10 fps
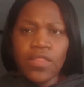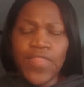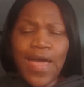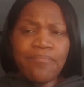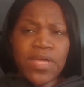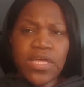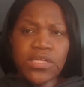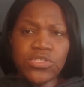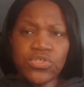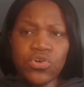that
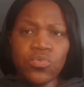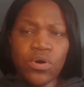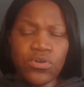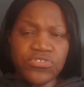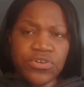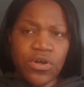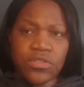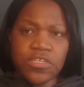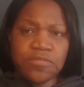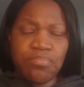means you want to start
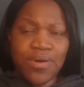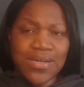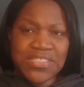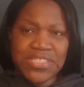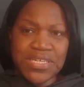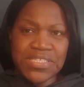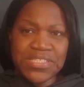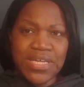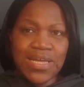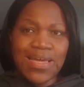this process